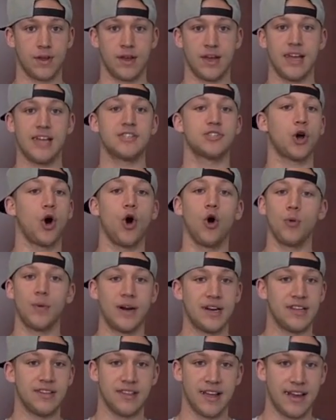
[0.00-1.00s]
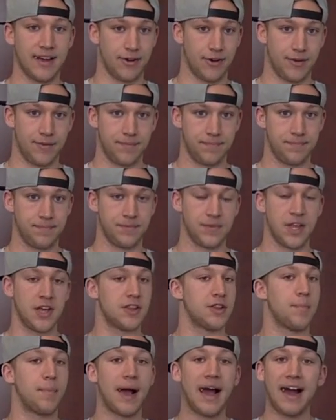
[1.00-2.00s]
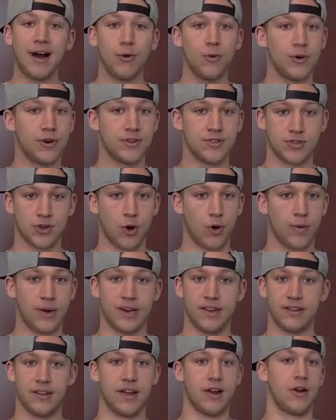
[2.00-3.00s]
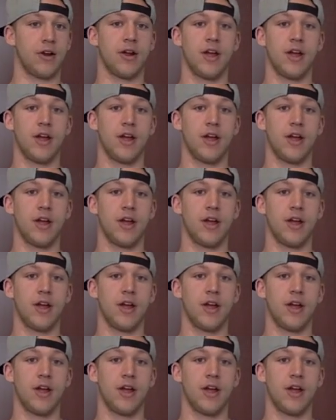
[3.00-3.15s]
It's already there. The power is already there.